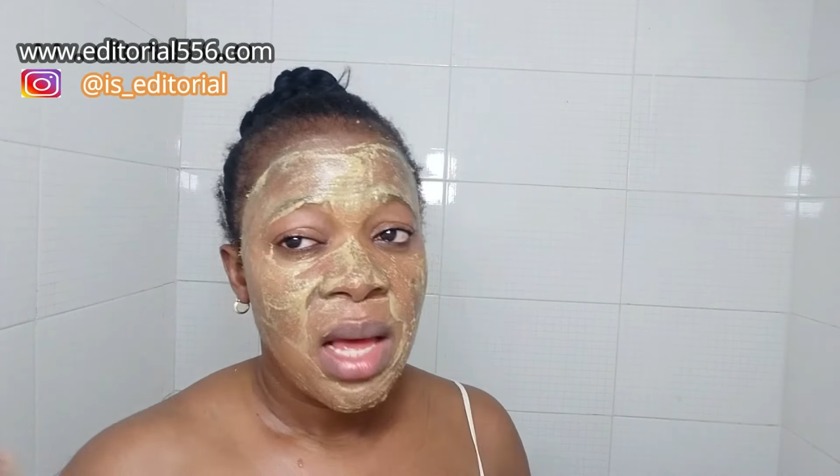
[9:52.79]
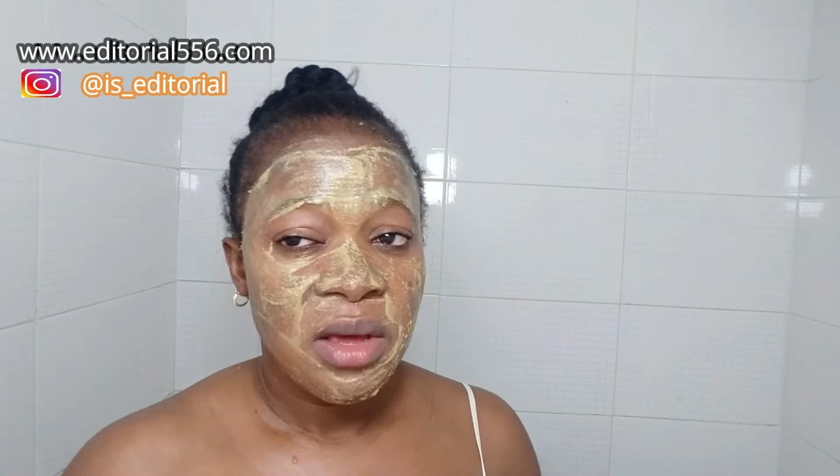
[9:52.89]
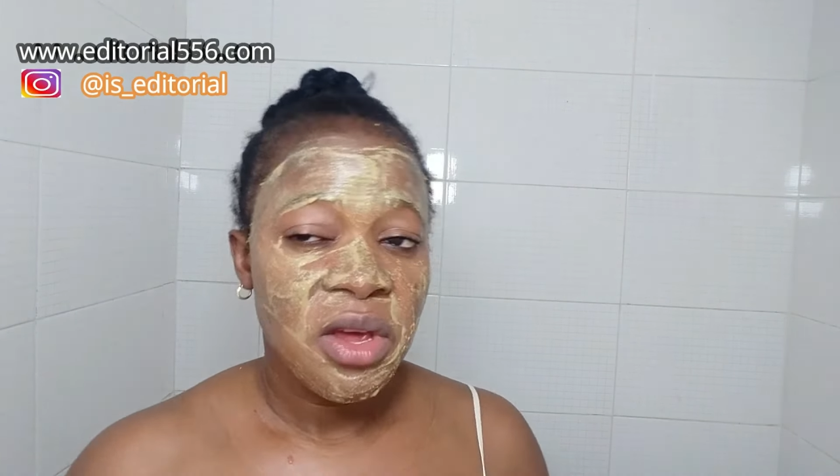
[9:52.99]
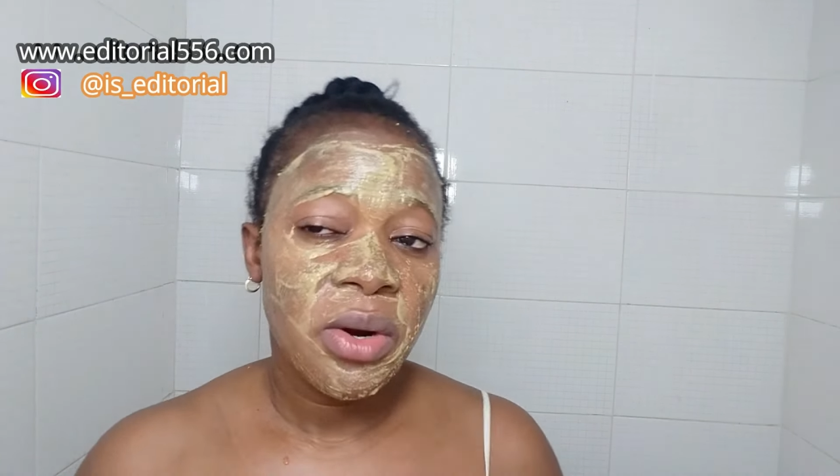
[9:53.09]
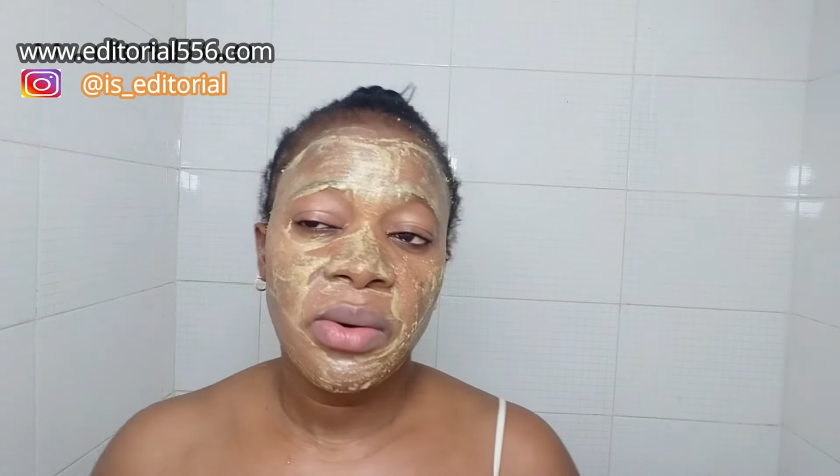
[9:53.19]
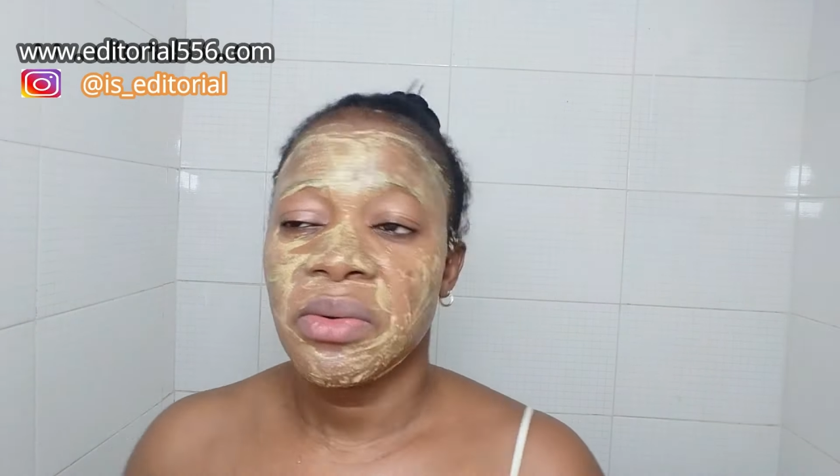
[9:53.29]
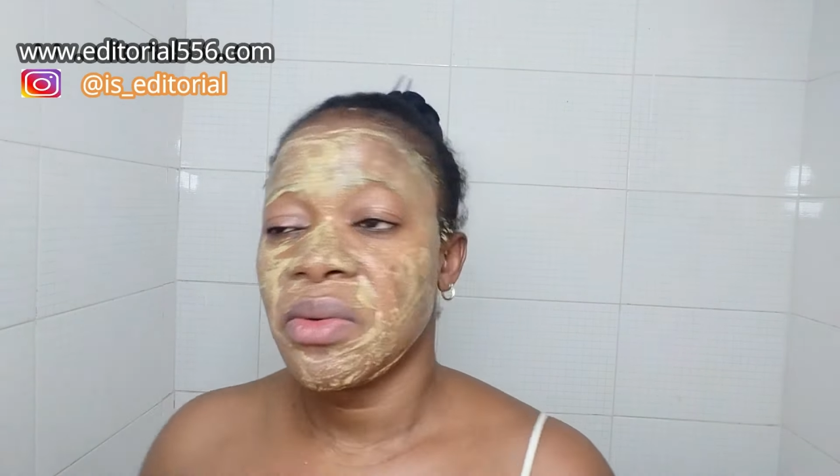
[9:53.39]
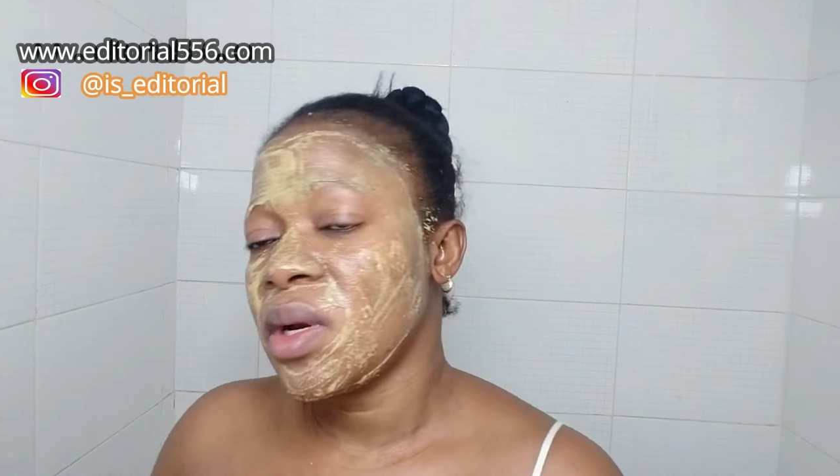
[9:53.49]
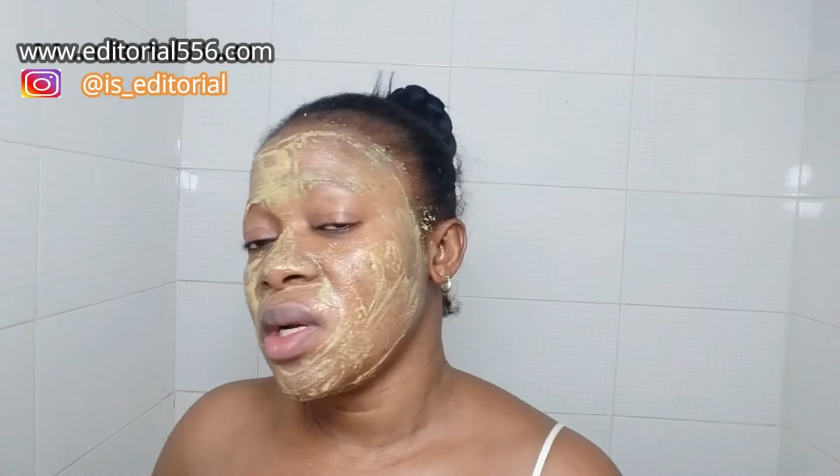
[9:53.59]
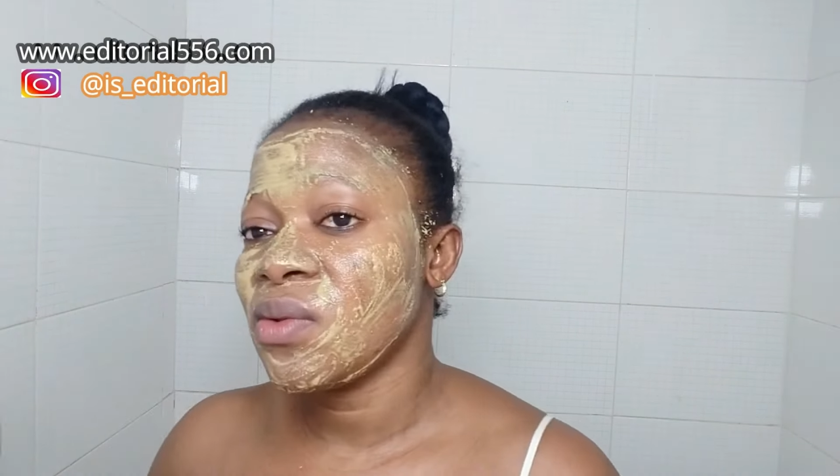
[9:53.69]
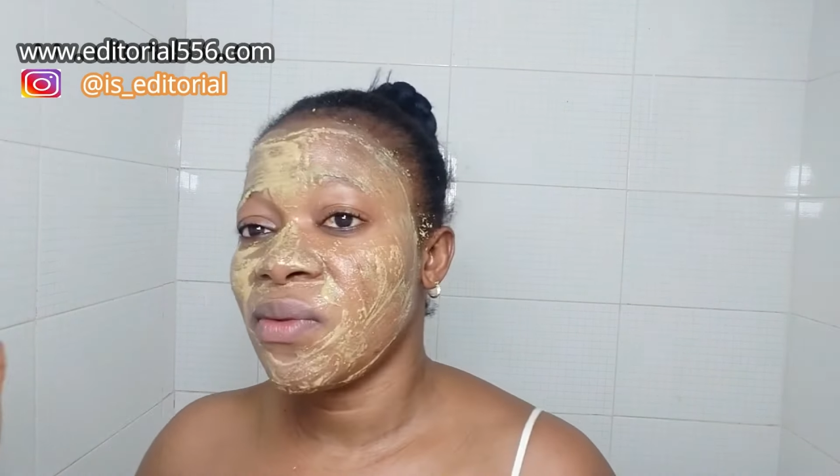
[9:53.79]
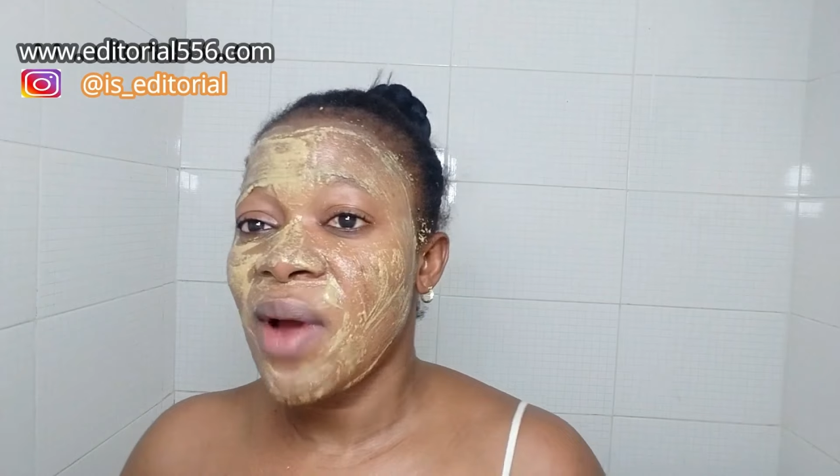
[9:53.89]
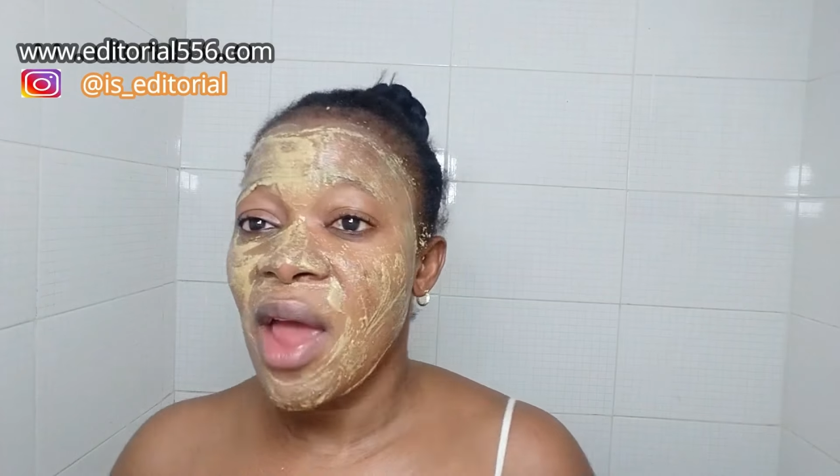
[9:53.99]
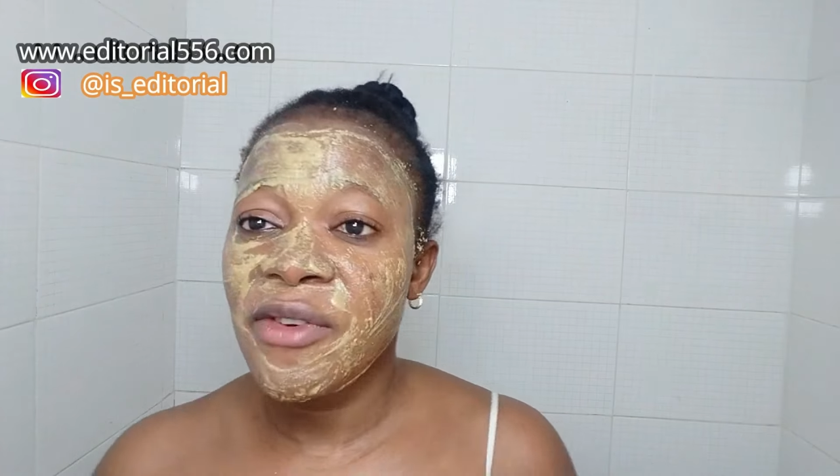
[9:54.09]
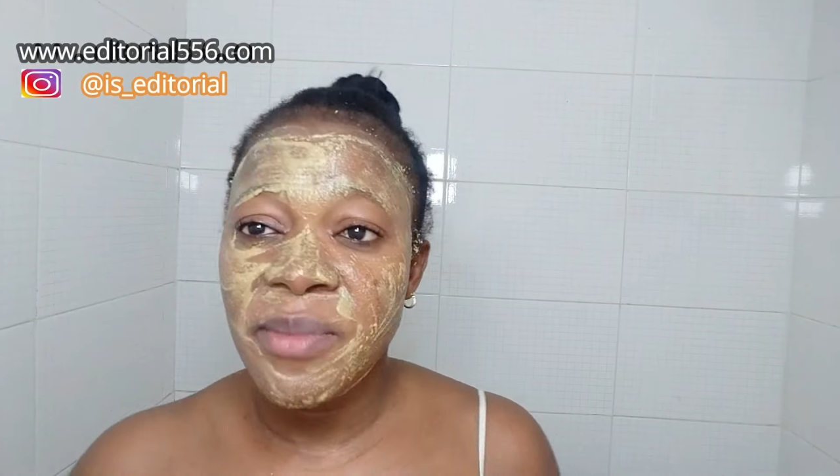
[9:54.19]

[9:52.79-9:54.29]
you know three to five